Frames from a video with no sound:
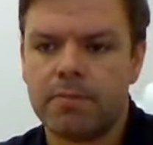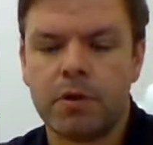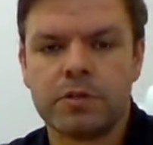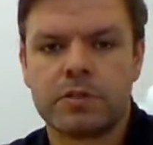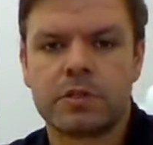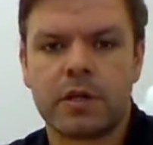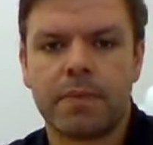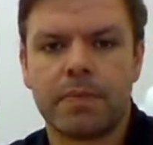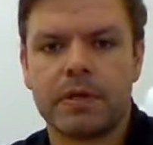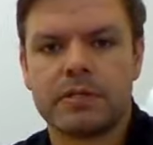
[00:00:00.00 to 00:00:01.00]
Most
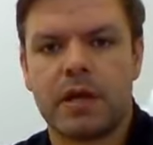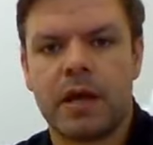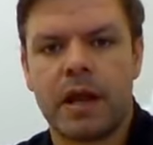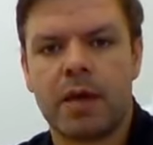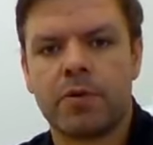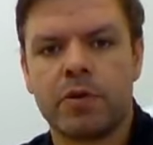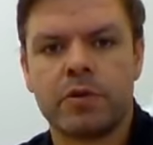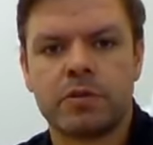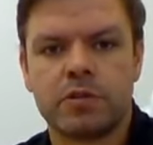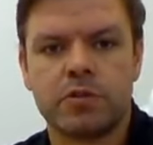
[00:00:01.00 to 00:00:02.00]
companies enable you
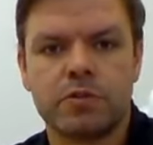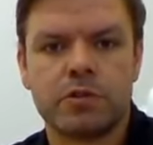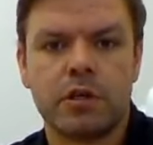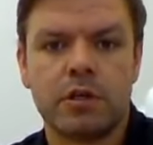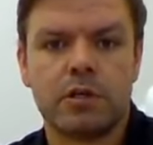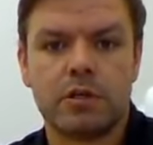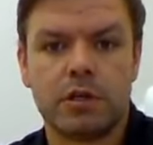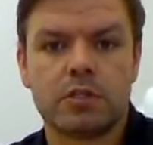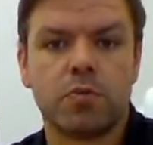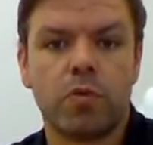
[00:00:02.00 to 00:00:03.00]
to choose you
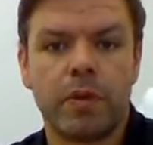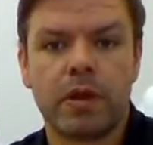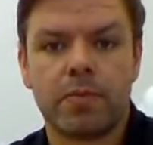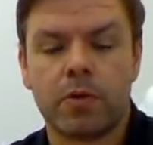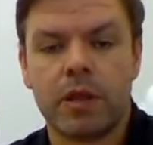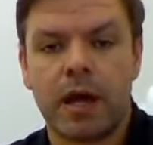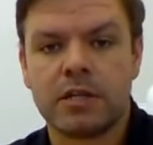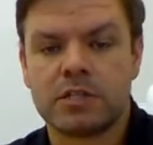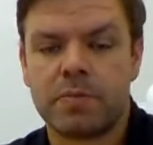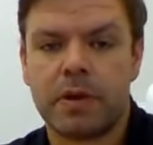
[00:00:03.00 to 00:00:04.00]
know, small, medium, or
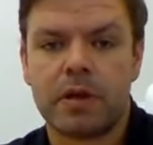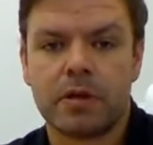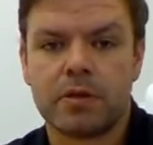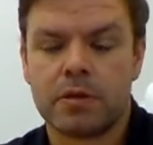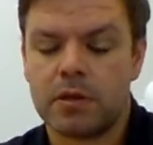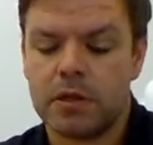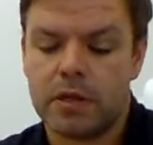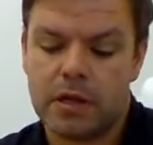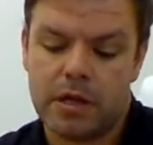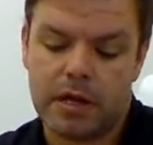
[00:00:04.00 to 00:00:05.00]
large, depending on
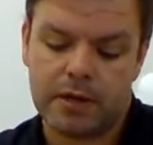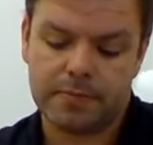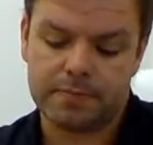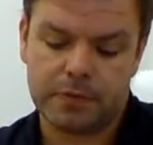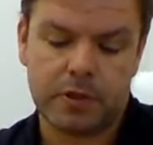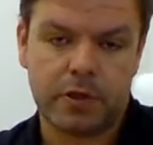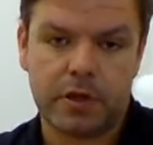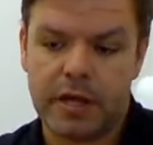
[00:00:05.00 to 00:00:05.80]
you know, your